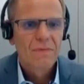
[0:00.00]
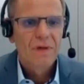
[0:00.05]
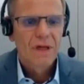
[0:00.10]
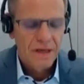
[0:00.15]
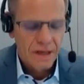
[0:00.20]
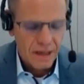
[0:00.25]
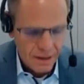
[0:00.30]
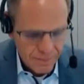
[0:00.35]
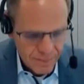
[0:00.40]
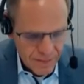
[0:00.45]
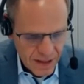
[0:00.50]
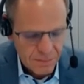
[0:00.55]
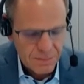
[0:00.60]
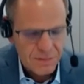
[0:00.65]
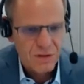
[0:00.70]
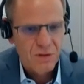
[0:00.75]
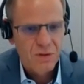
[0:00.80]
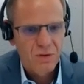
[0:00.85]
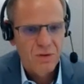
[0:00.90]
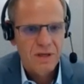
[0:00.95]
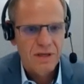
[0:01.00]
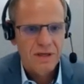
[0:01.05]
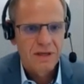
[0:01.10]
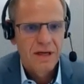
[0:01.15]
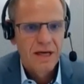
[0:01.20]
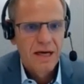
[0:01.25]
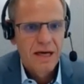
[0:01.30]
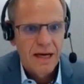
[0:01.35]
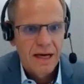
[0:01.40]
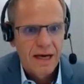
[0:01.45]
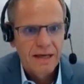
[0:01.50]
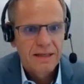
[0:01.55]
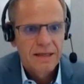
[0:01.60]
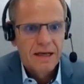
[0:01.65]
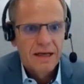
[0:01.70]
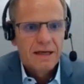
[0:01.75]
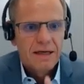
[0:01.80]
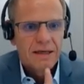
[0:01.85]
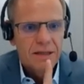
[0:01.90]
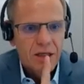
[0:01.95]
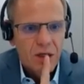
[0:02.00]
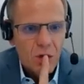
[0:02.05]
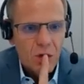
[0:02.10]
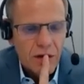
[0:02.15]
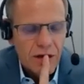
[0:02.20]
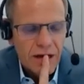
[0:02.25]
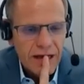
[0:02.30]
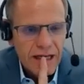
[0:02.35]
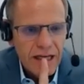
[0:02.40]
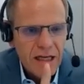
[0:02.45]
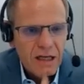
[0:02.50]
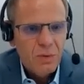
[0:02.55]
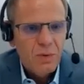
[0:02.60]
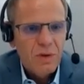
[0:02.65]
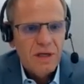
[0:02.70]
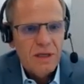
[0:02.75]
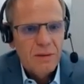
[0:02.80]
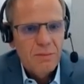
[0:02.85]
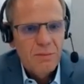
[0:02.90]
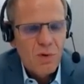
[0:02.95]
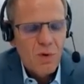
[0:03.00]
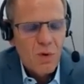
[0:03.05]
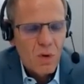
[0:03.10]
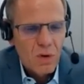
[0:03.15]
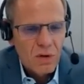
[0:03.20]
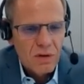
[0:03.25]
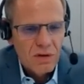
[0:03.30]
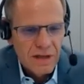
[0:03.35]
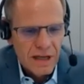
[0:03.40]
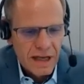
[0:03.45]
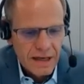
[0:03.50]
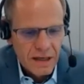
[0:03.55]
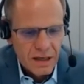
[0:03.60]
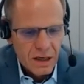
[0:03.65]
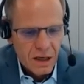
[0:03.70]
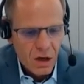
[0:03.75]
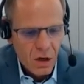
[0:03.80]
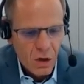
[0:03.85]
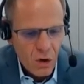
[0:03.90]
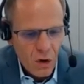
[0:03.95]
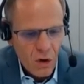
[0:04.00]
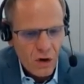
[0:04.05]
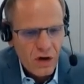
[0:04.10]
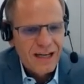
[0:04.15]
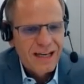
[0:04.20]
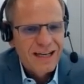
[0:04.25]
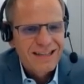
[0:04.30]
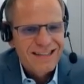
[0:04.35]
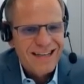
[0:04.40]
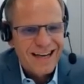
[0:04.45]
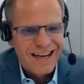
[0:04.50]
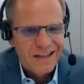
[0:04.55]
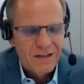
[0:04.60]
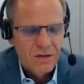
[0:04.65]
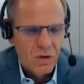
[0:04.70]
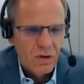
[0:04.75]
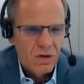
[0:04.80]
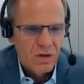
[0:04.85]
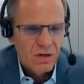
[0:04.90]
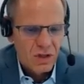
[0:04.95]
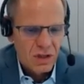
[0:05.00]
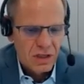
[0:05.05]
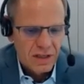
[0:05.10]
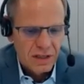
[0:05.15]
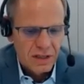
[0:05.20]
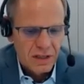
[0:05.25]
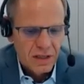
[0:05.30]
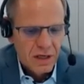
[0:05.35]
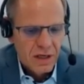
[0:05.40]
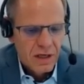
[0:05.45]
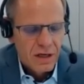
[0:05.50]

yeah, absolutely. And you know, equally important than learning a technology,